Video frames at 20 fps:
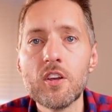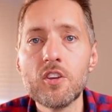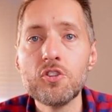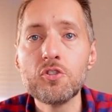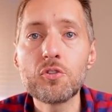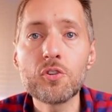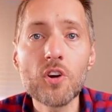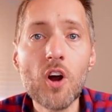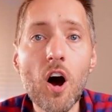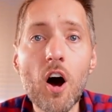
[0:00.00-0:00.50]
you
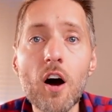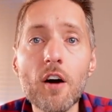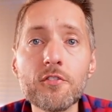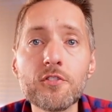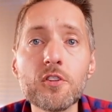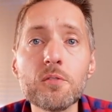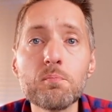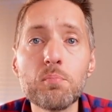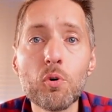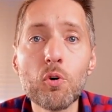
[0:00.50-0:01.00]
can
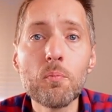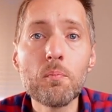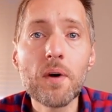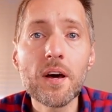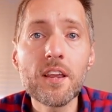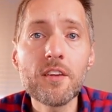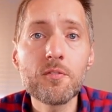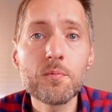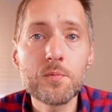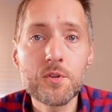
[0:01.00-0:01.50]
often pull
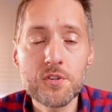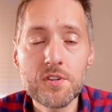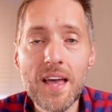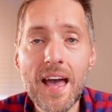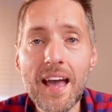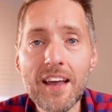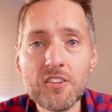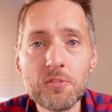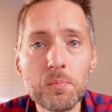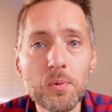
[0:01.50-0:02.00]
money from your
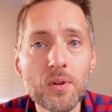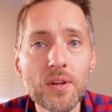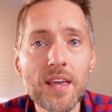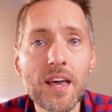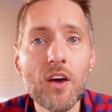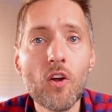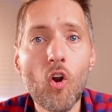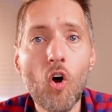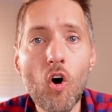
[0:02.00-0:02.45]
taxable account